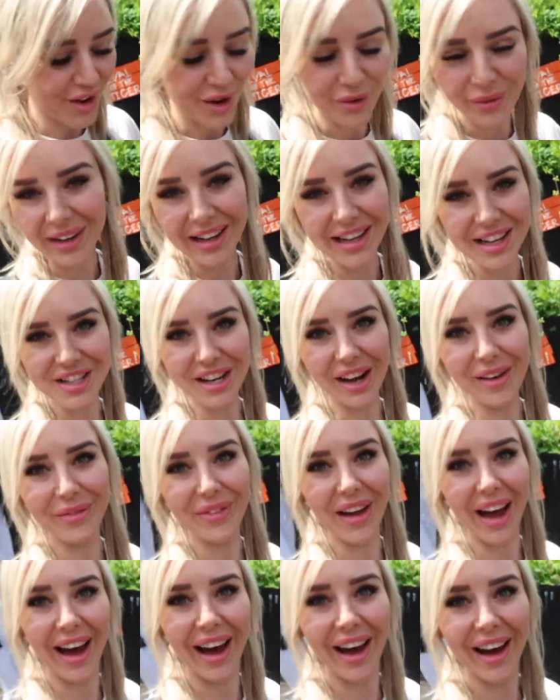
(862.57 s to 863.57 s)
When he jumped
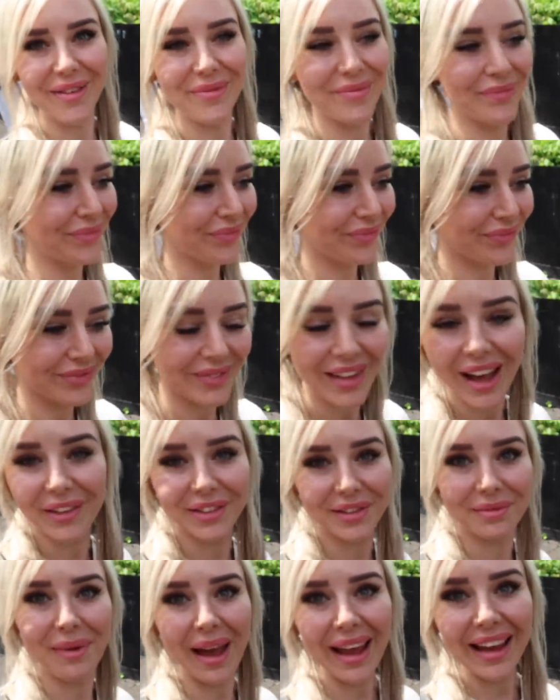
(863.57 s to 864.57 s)
up,
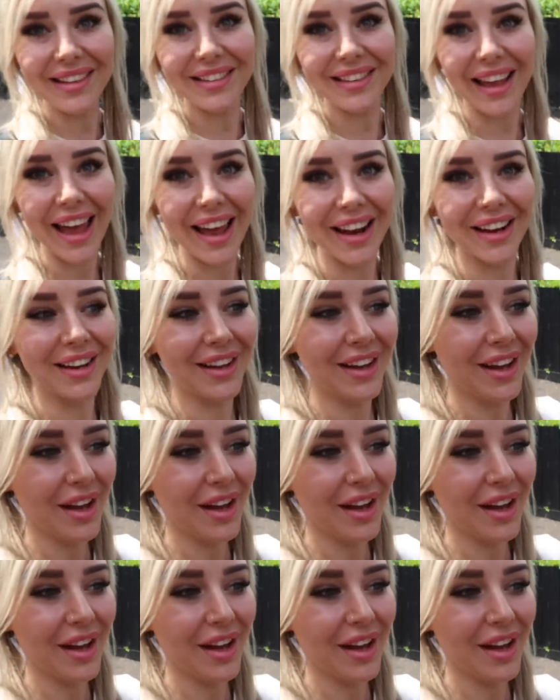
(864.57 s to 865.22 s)
that's amazing.